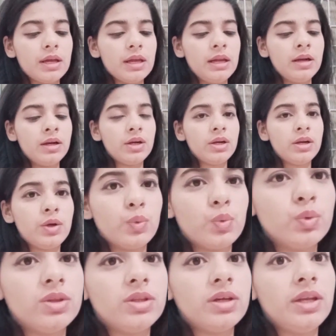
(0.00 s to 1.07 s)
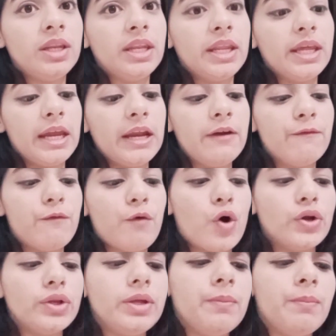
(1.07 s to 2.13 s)
into the need
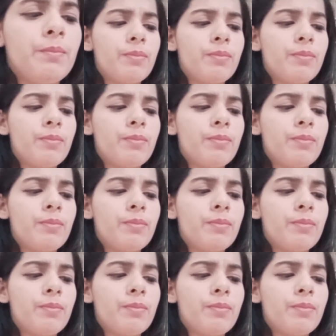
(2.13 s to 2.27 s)
for the